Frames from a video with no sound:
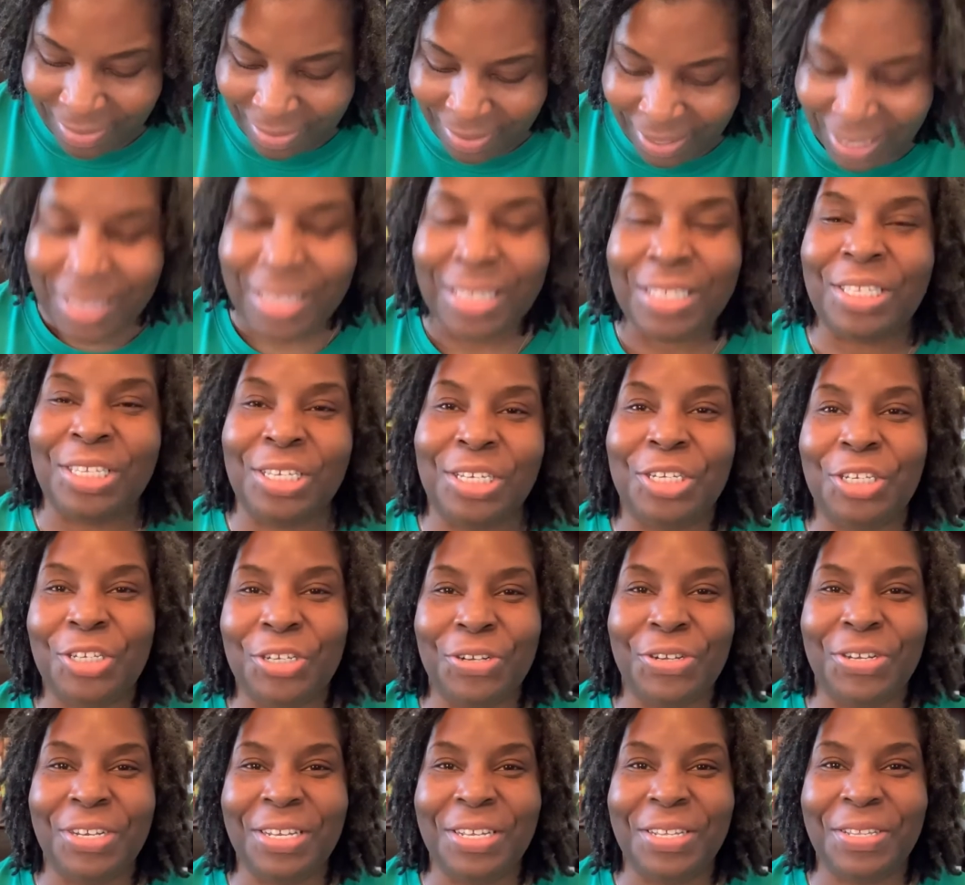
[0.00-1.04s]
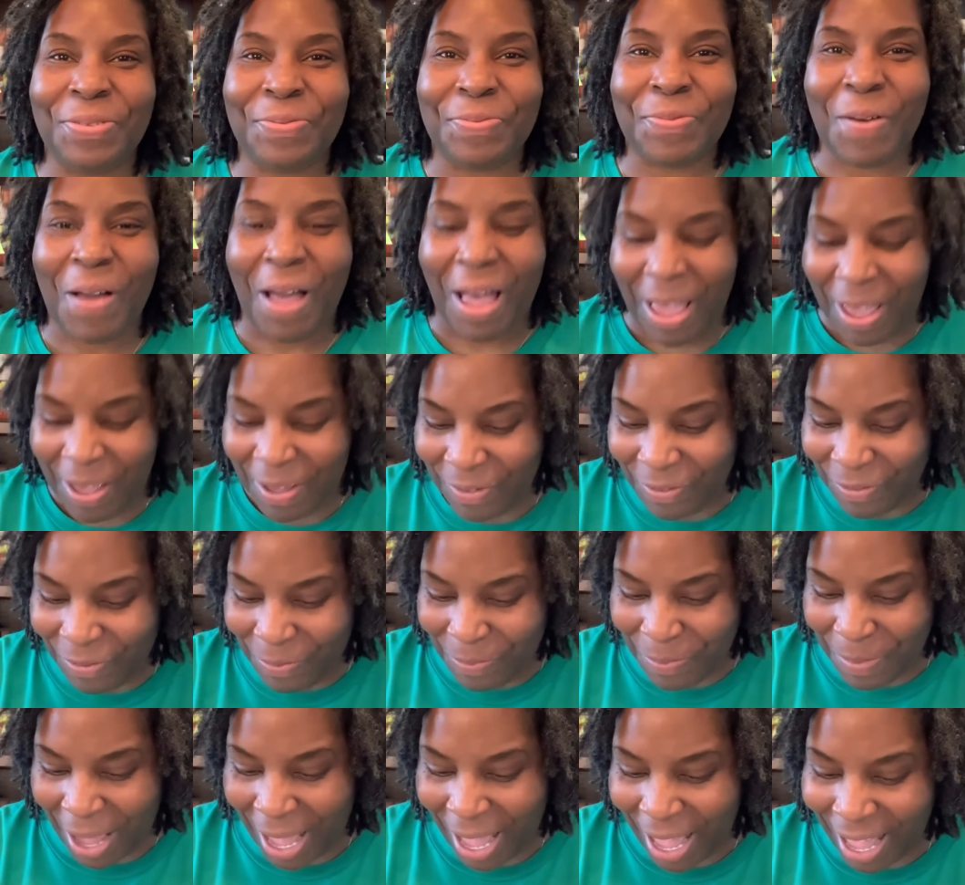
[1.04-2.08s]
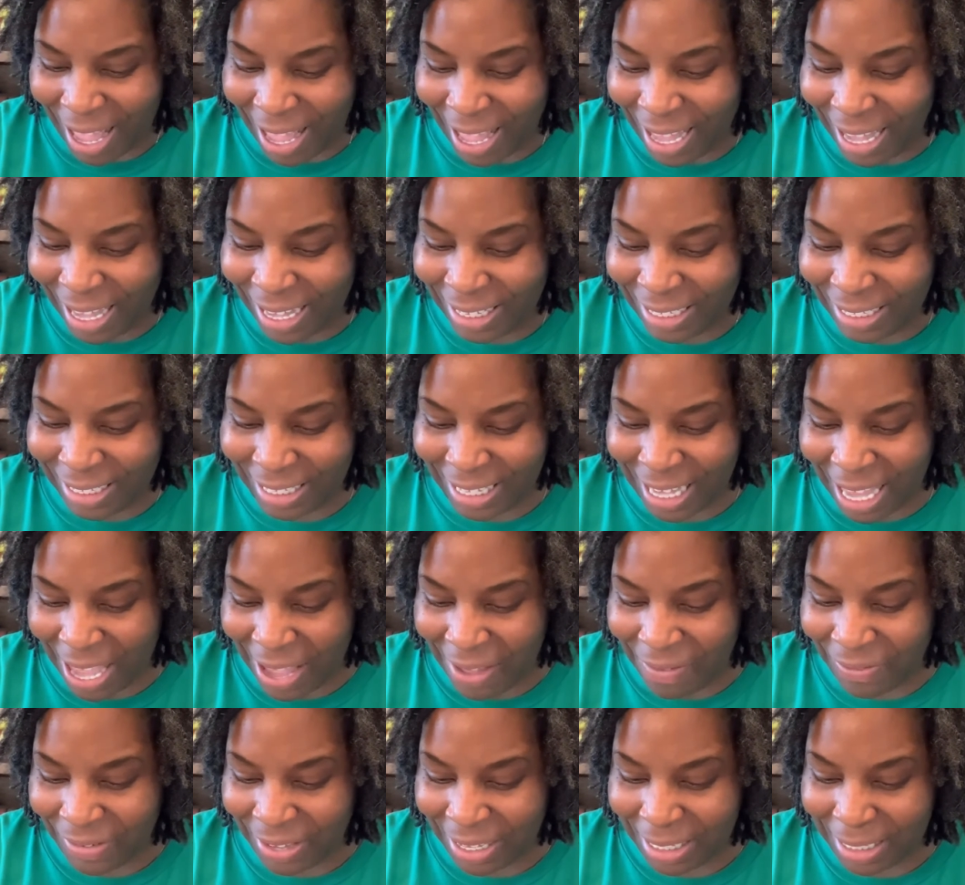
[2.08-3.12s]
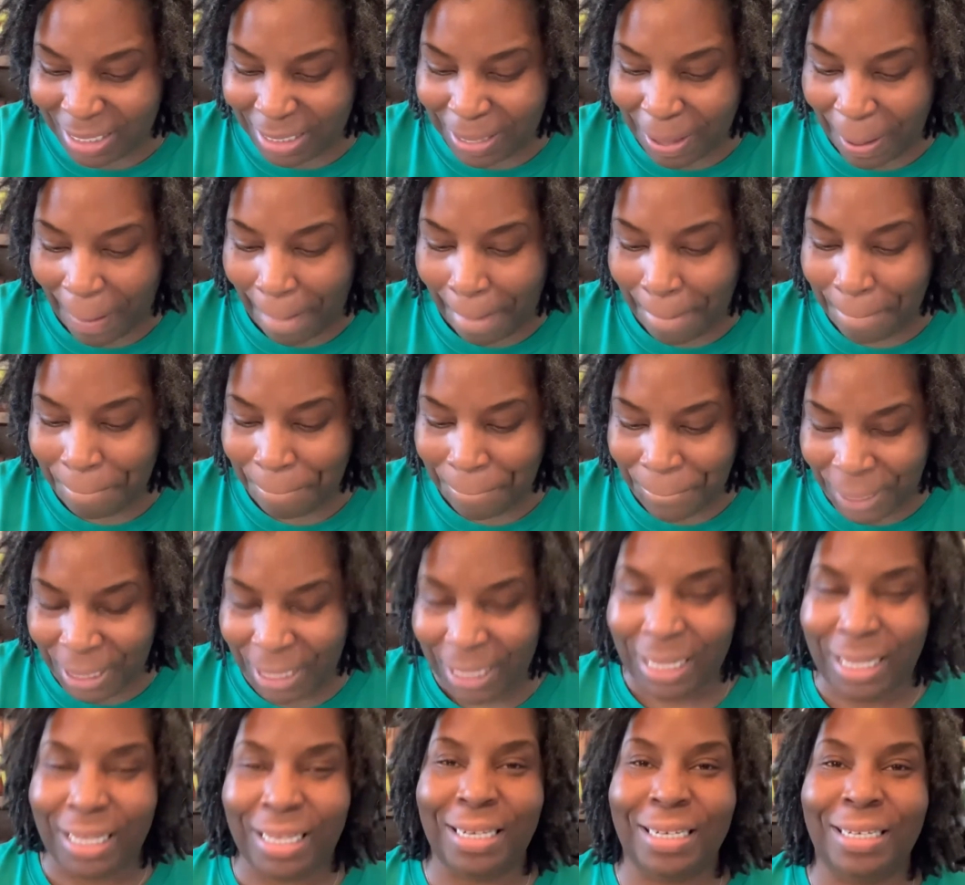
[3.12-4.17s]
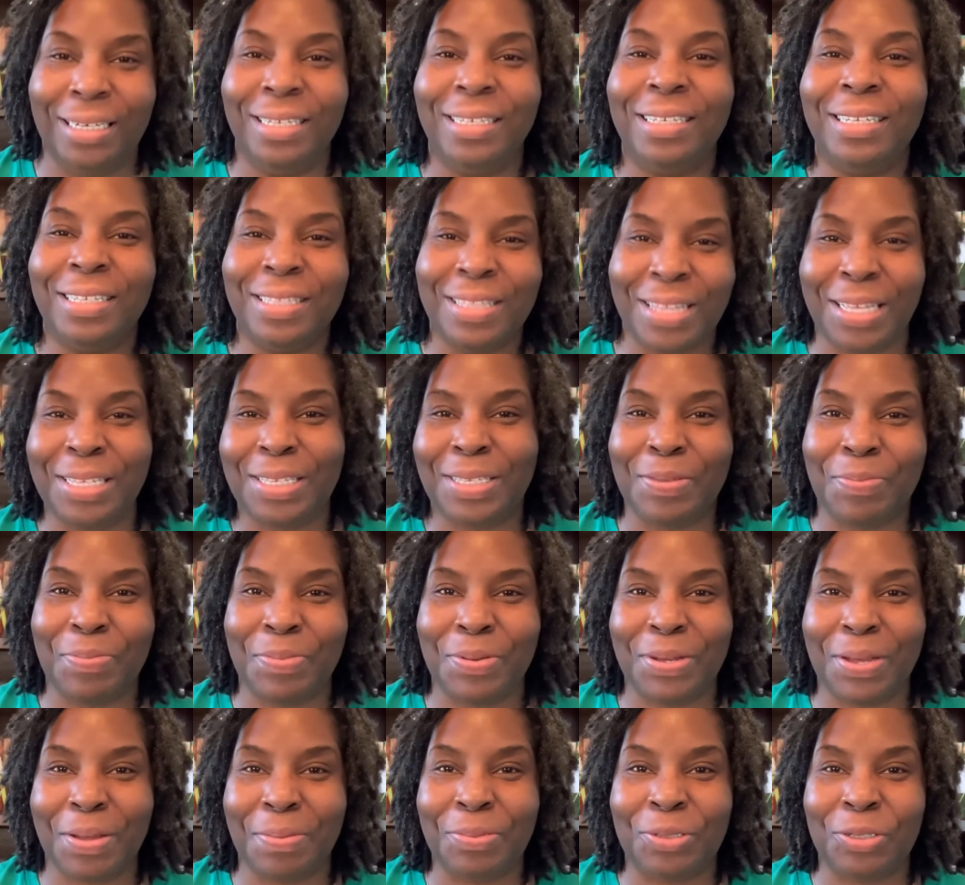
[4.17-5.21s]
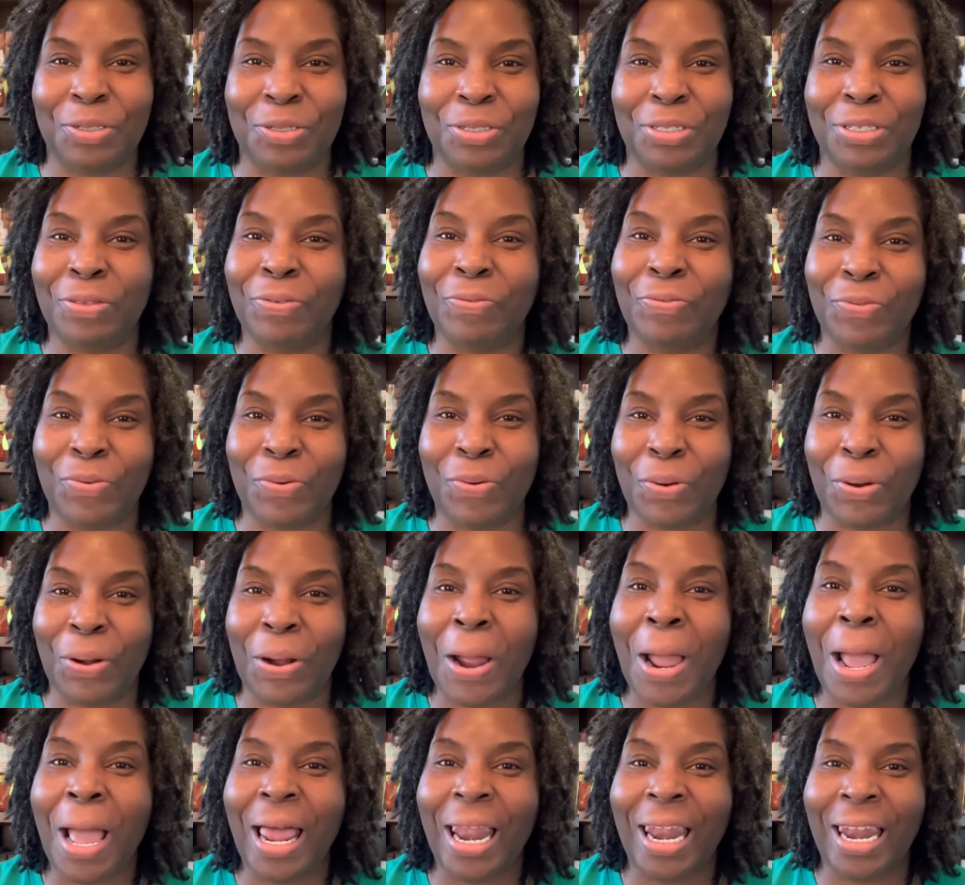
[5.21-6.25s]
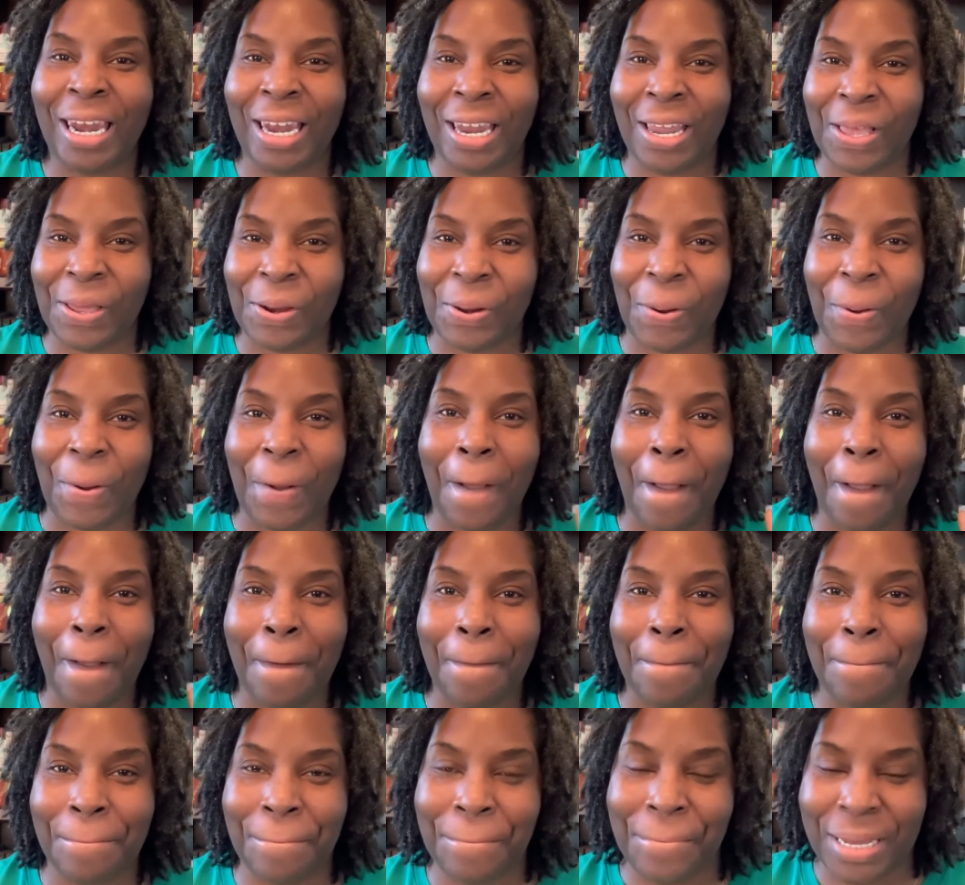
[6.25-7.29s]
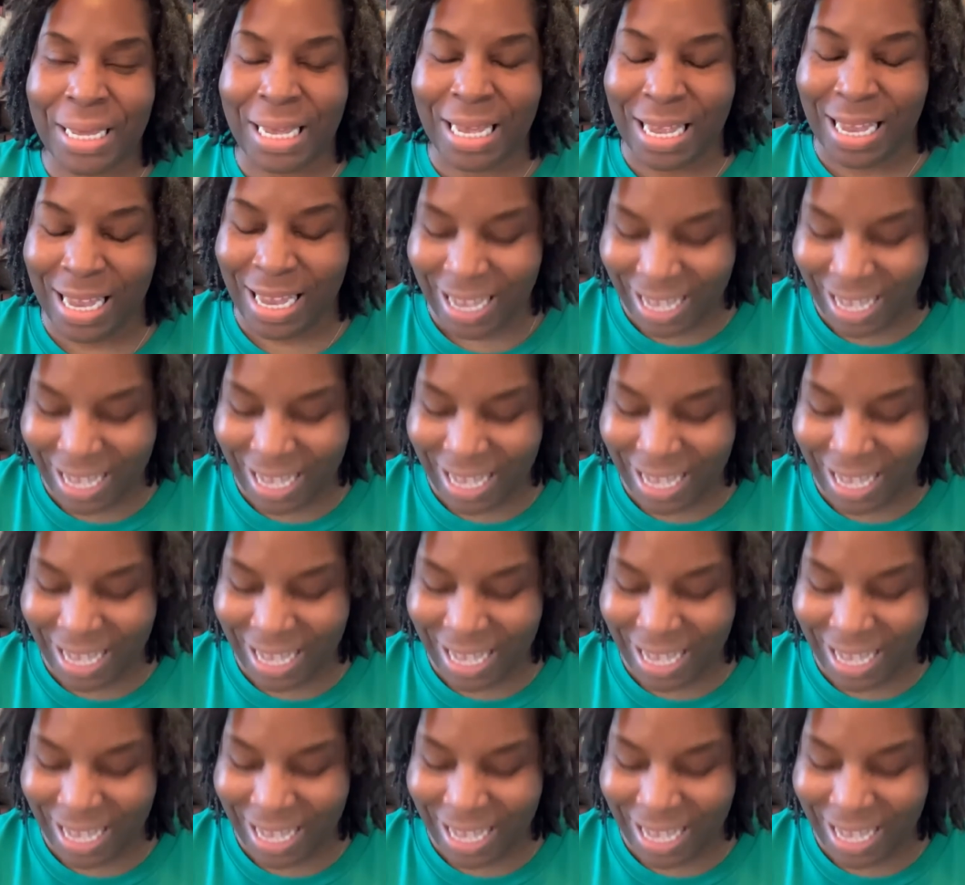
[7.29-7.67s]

The Centurion's Wife by Davis Bunn. That's the book I'm choosing for letter B.